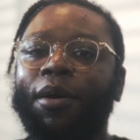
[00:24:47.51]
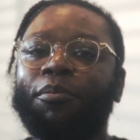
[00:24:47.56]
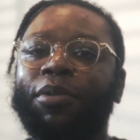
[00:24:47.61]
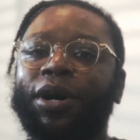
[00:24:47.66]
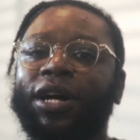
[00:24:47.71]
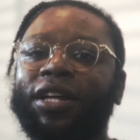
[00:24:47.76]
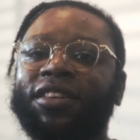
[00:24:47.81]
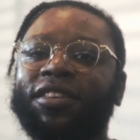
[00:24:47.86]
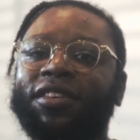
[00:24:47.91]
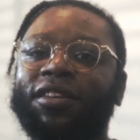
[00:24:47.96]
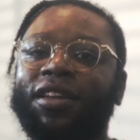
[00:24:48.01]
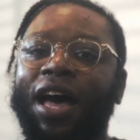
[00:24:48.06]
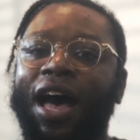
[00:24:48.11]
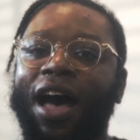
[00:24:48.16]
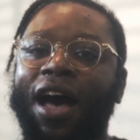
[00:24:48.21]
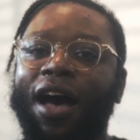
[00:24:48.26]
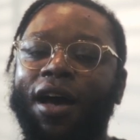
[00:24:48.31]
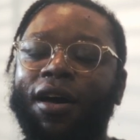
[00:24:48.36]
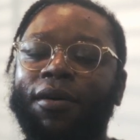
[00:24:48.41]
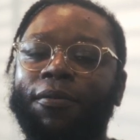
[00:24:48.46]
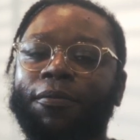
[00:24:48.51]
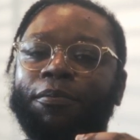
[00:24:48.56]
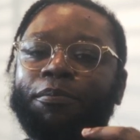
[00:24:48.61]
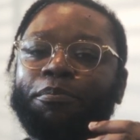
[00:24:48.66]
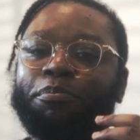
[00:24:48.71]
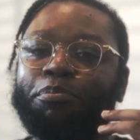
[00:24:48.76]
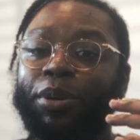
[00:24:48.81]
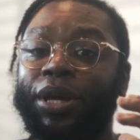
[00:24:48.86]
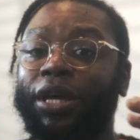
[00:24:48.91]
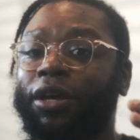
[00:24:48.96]
But
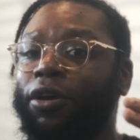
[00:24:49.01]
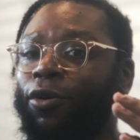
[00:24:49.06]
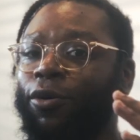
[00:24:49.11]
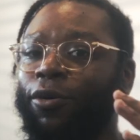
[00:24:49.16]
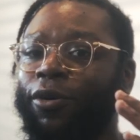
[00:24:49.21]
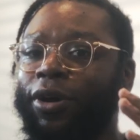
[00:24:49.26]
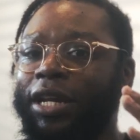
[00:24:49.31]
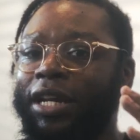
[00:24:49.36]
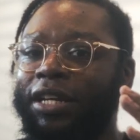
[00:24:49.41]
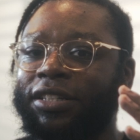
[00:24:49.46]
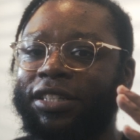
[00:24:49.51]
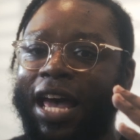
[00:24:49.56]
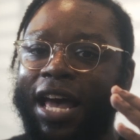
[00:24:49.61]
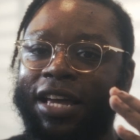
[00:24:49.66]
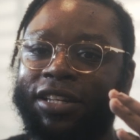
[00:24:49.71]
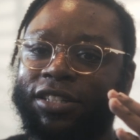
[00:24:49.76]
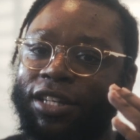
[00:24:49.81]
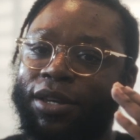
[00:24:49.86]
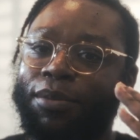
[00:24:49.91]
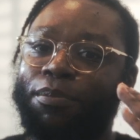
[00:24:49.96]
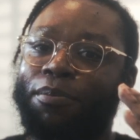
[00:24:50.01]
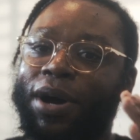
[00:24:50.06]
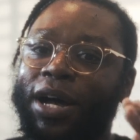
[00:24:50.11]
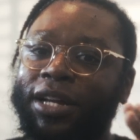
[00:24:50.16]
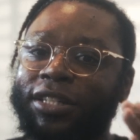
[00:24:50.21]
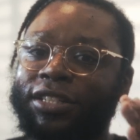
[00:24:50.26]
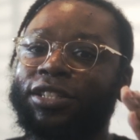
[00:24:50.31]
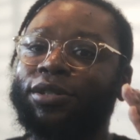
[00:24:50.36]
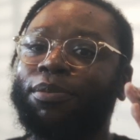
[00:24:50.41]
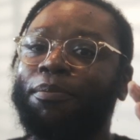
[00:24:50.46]
Bitcoin is actually
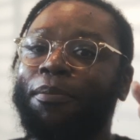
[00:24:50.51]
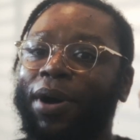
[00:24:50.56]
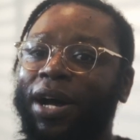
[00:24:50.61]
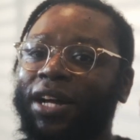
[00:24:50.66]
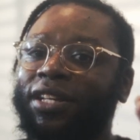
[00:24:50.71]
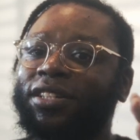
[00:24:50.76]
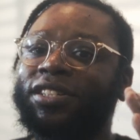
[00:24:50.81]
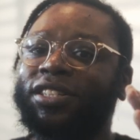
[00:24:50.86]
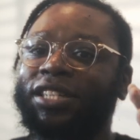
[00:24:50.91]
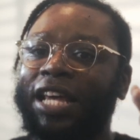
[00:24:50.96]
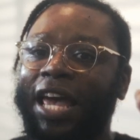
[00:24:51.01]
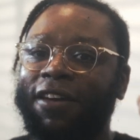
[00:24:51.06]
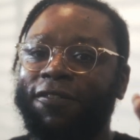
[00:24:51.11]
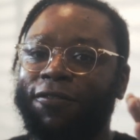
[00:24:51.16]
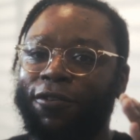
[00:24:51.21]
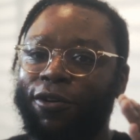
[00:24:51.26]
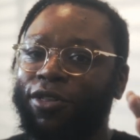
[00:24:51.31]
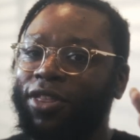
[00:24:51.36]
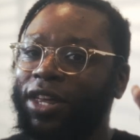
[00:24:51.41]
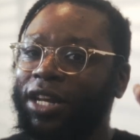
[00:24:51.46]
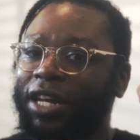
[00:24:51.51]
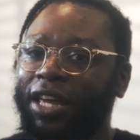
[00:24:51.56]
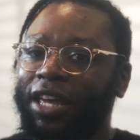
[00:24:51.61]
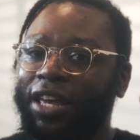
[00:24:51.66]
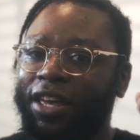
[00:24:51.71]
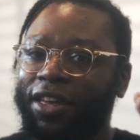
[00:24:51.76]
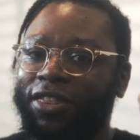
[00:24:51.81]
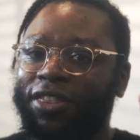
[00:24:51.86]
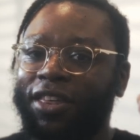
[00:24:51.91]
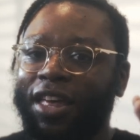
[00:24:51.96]
much, much safer than
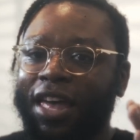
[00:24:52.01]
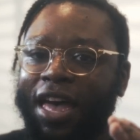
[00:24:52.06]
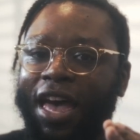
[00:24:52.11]
ETH.